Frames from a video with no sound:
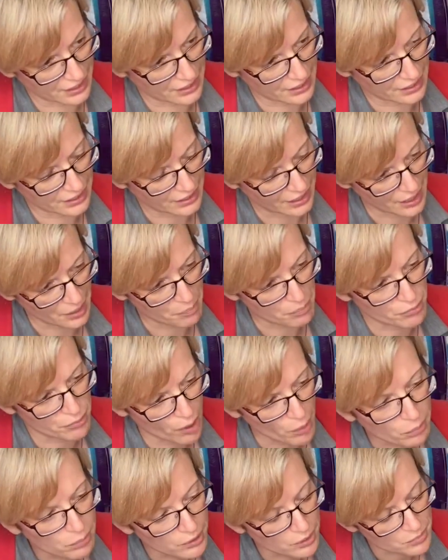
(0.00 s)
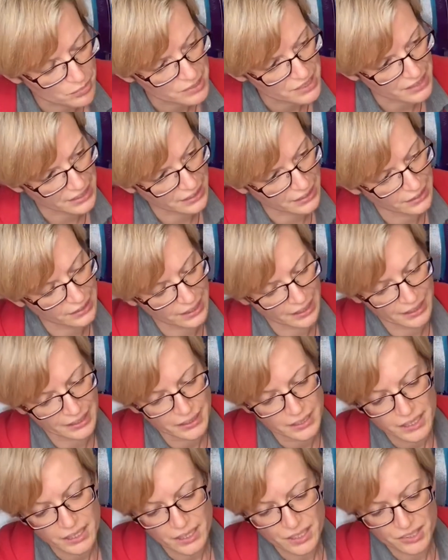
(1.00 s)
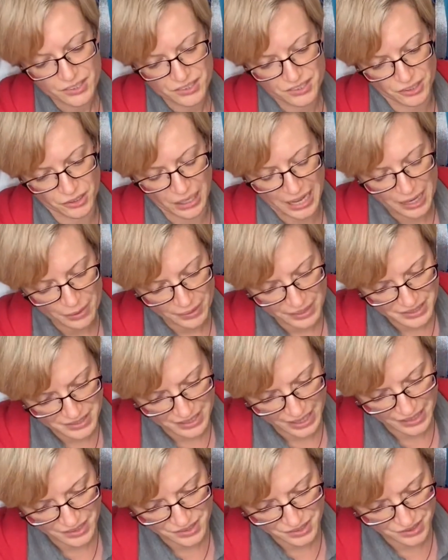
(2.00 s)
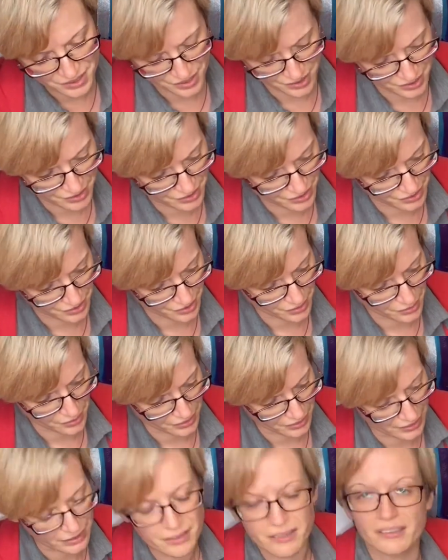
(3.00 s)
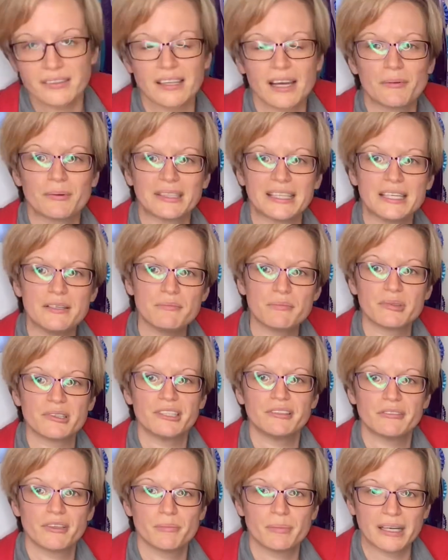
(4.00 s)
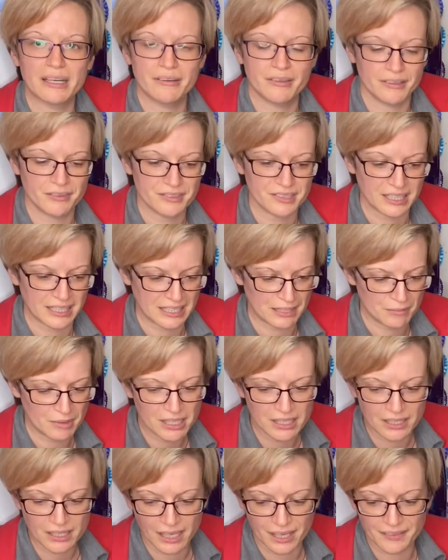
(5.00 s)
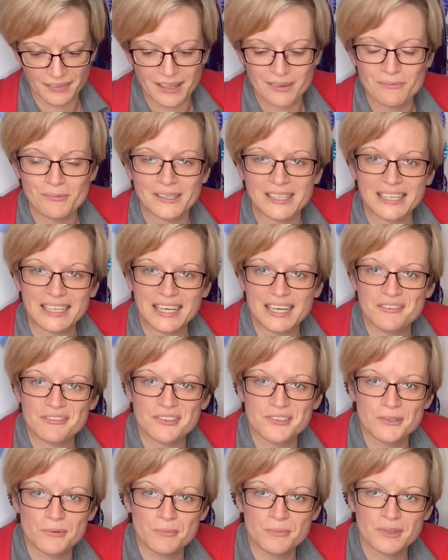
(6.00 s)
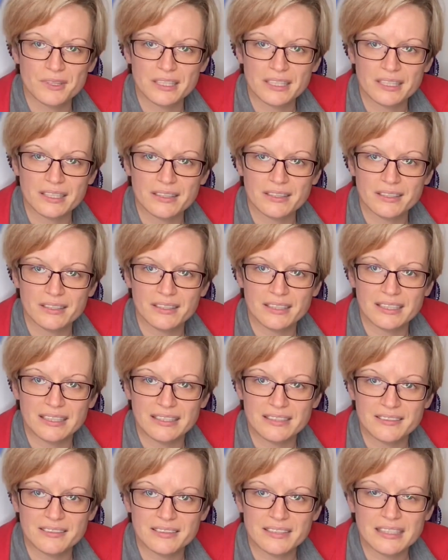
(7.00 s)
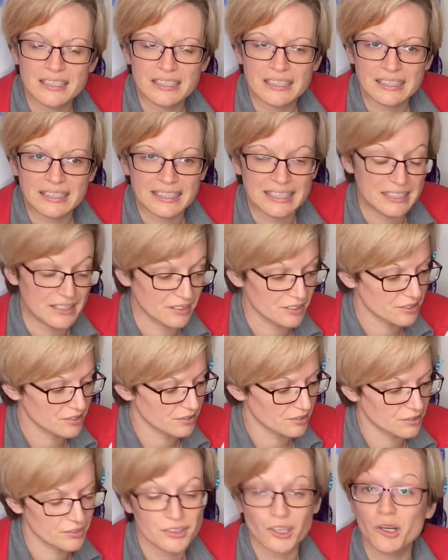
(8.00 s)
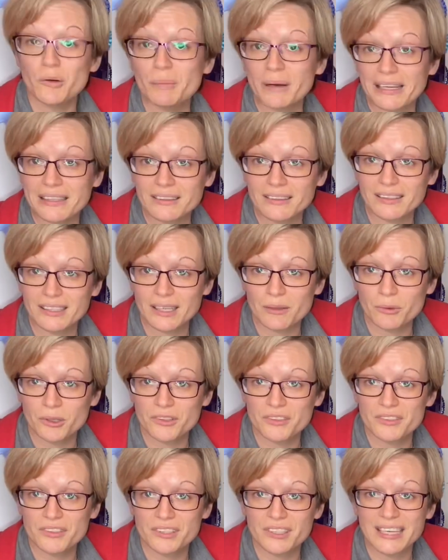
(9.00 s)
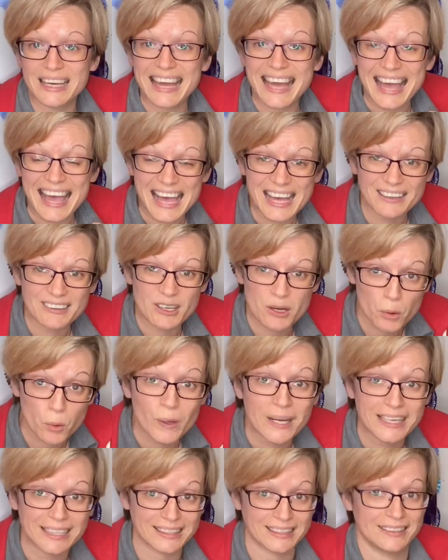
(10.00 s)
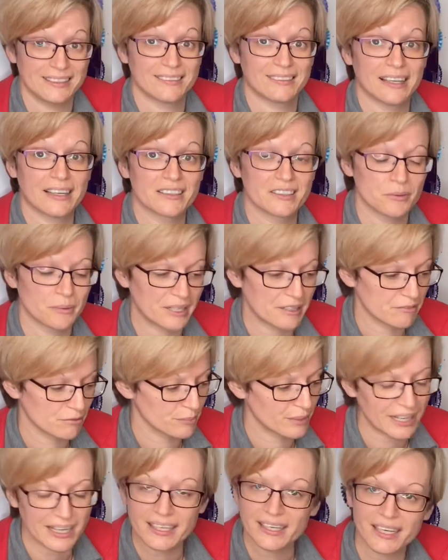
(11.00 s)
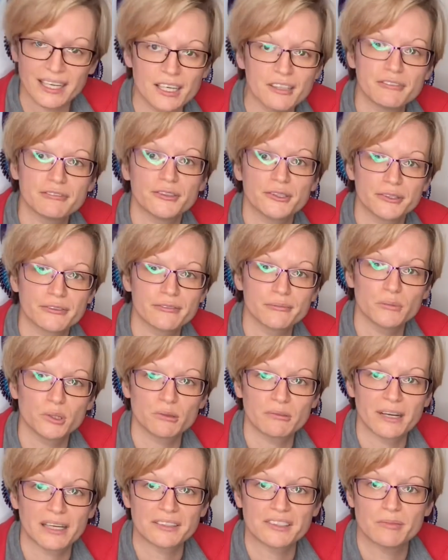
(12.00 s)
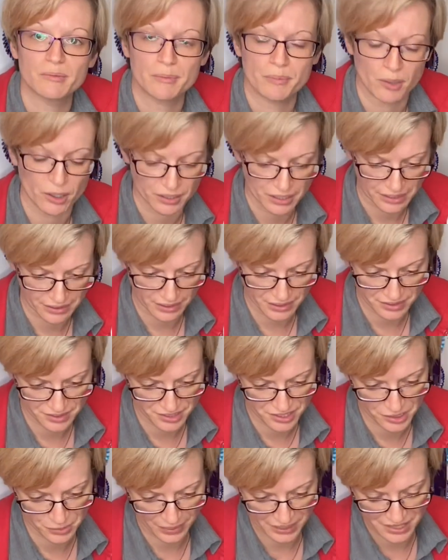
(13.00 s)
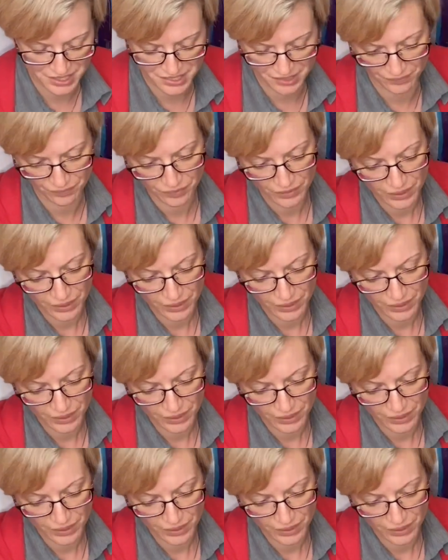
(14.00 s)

like problems in a line. So how I tend to do things is I will inbreed for a period of time, and then when I have something that is either so bad that I want to quickly select away from it, I can't afford for more rats to be born in that situation,